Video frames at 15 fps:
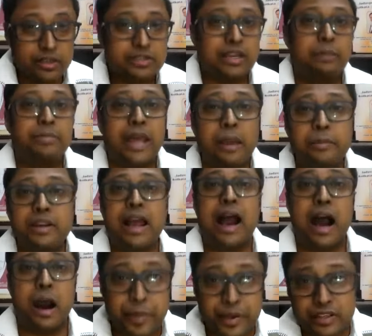Sometimes it
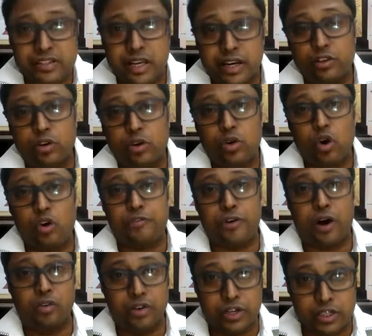happens that your
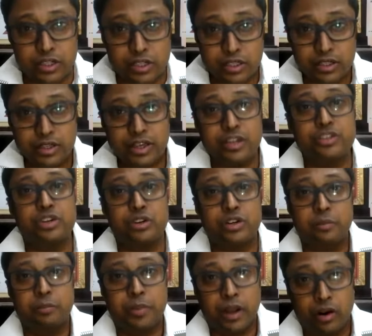co-founder is your
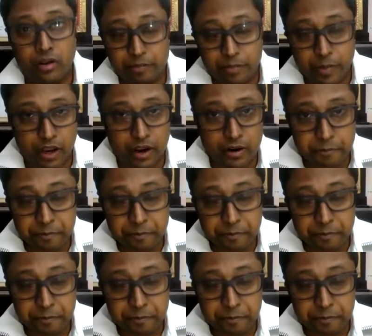team player.